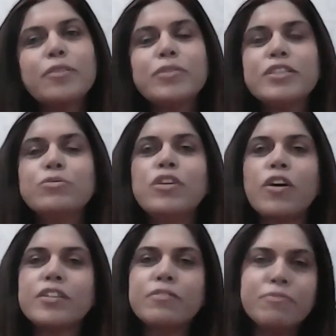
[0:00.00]
We do a
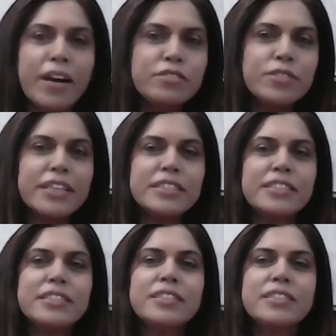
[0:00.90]
lot of
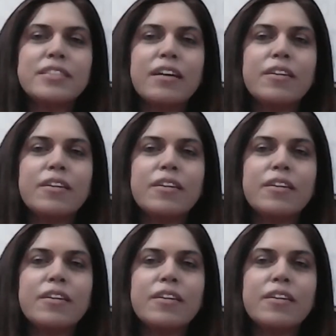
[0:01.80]
fundraisers.